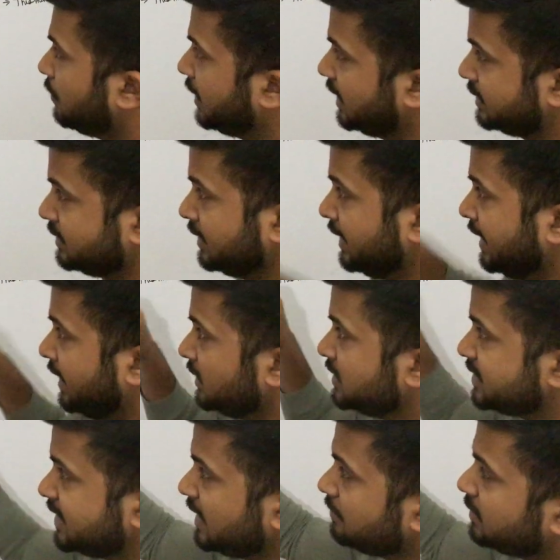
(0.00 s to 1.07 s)
complex,
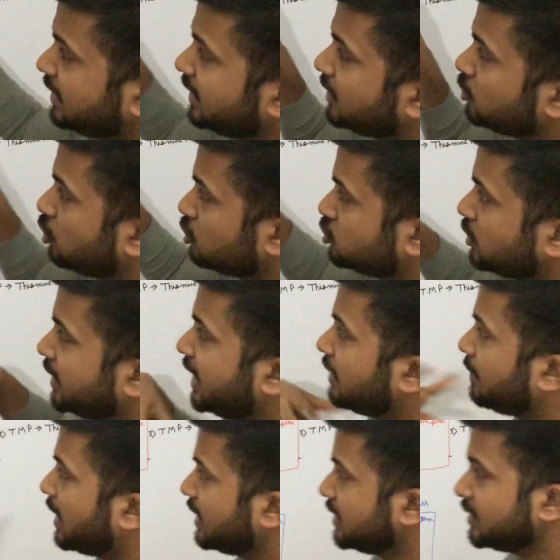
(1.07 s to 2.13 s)
the same thing, it also
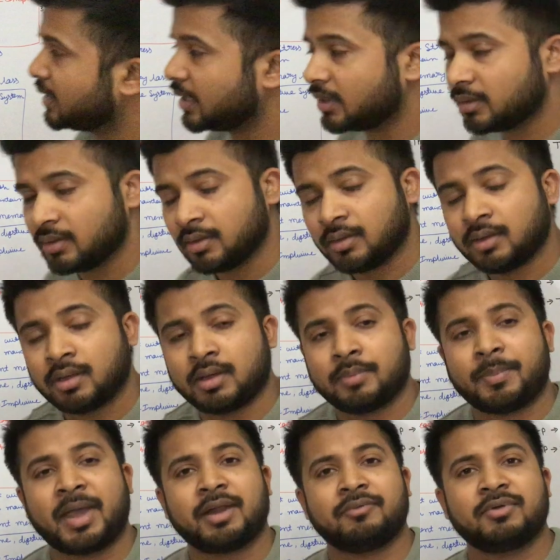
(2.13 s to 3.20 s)
take part in the
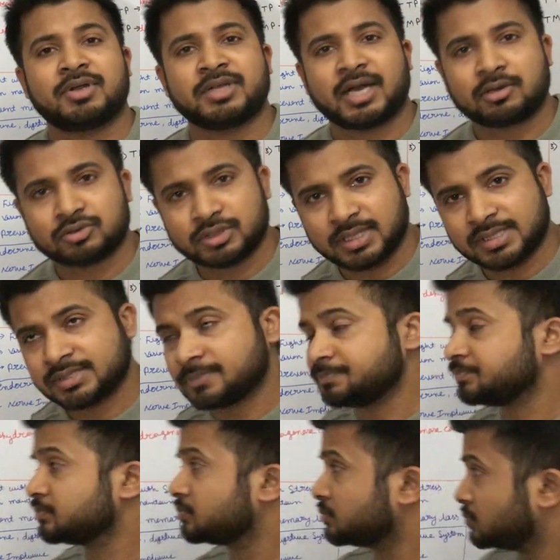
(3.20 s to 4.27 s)
pyruvate dehydrogenase,
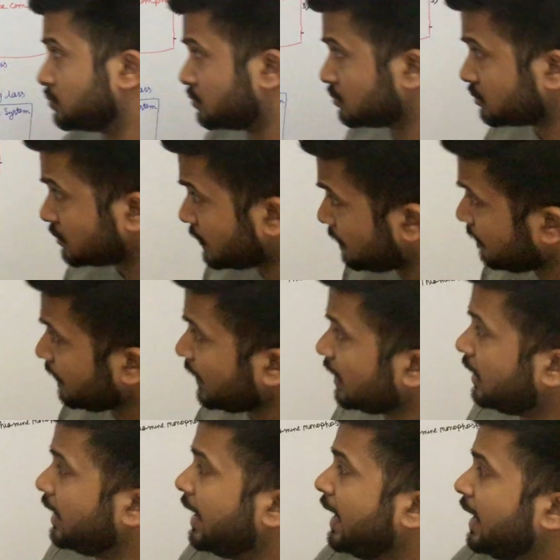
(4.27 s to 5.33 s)

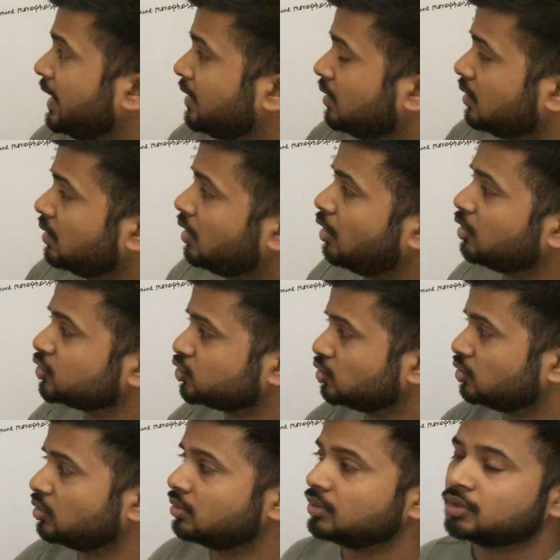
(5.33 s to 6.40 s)
and
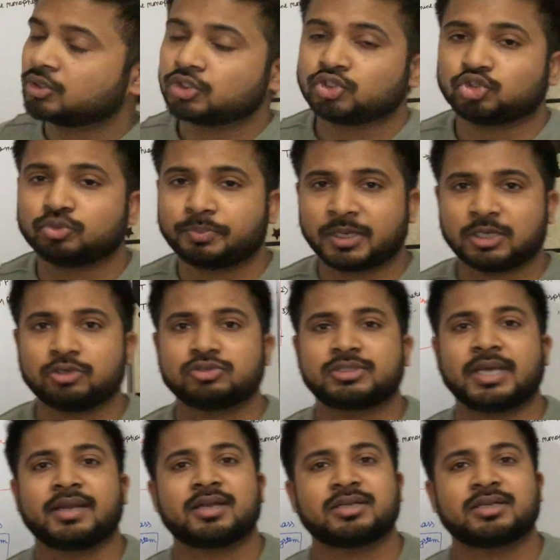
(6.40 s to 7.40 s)
also to produce the